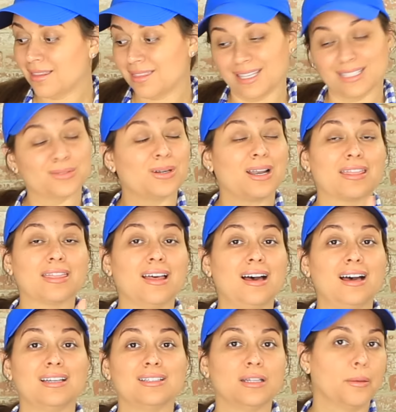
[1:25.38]
That's what I
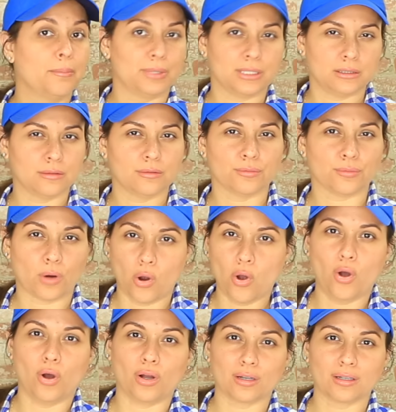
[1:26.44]
thought, but you're
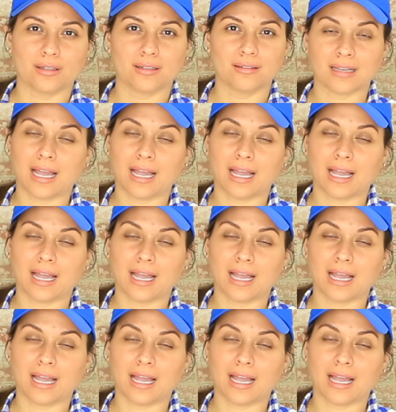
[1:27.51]
wrong.